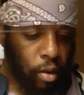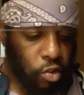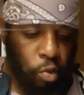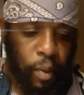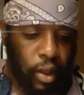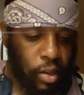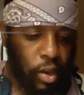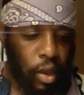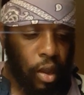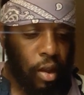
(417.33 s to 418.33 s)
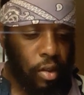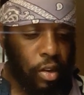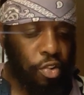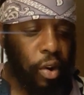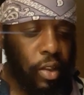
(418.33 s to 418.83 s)
So back to the
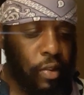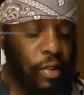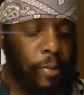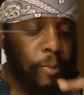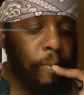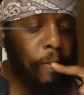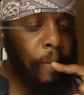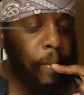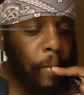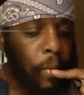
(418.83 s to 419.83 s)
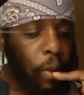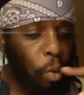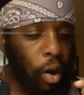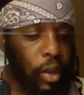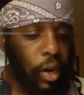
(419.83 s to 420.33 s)
traits.
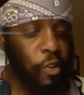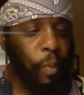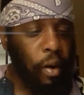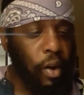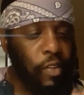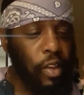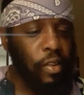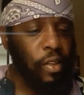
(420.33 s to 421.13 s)
Walking in the spirit, it says